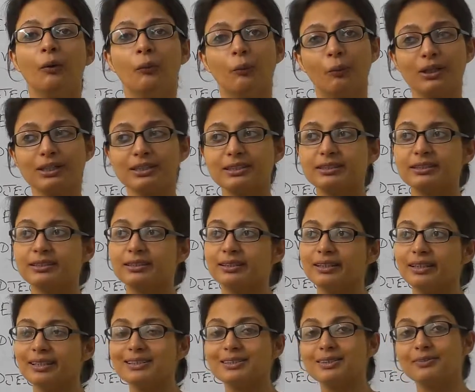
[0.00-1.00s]
What
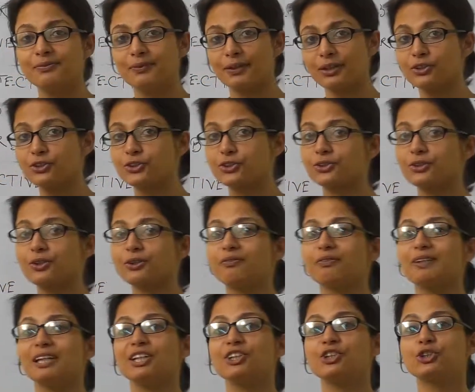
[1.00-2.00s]
is the function
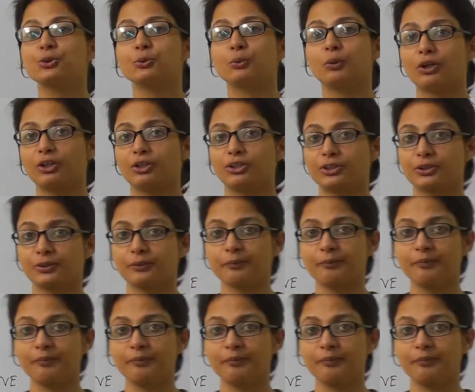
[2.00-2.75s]
of each word?